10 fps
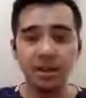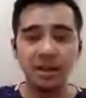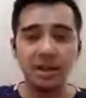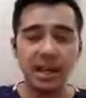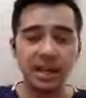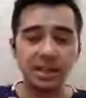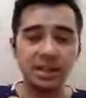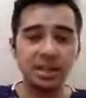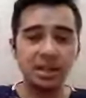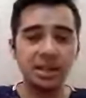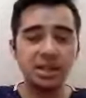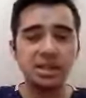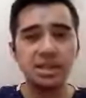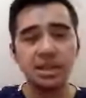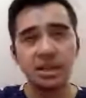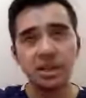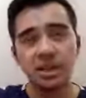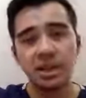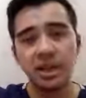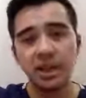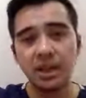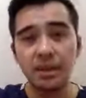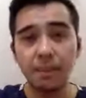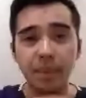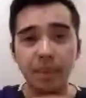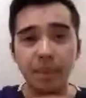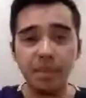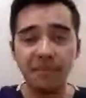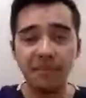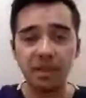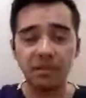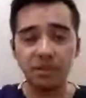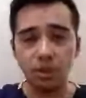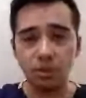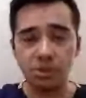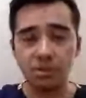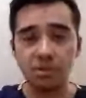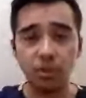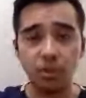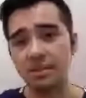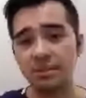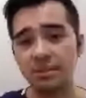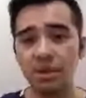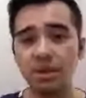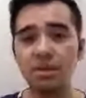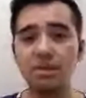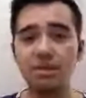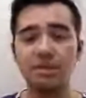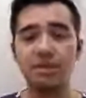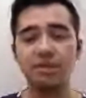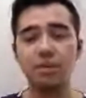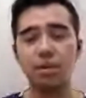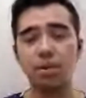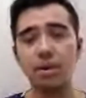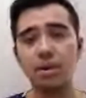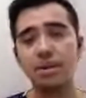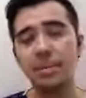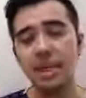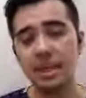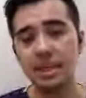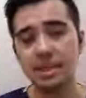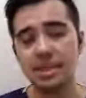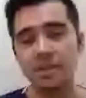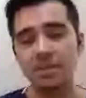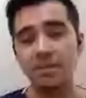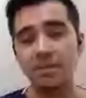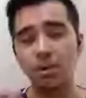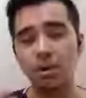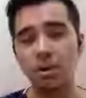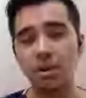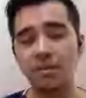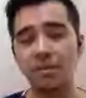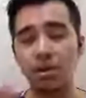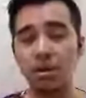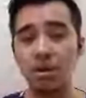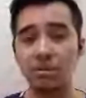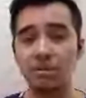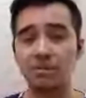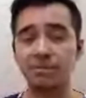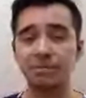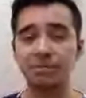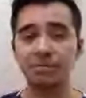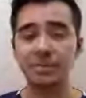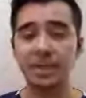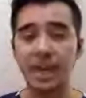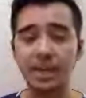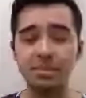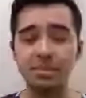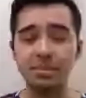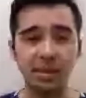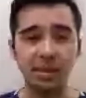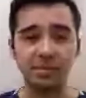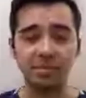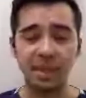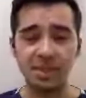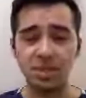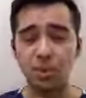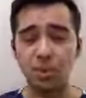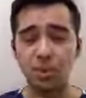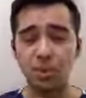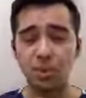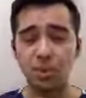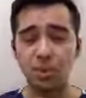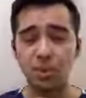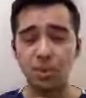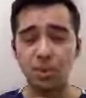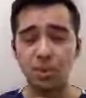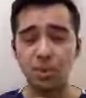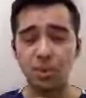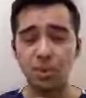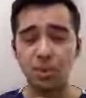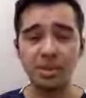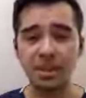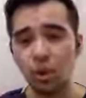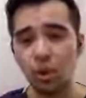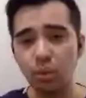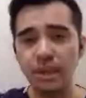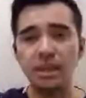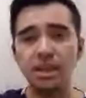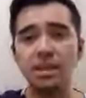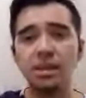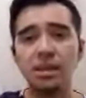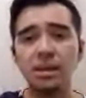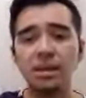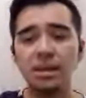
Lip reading: a minimum effective dose for cardiovascular fitness. 4 minutes, 4 on, 4 off, times 5, that's 20 a day. And you only need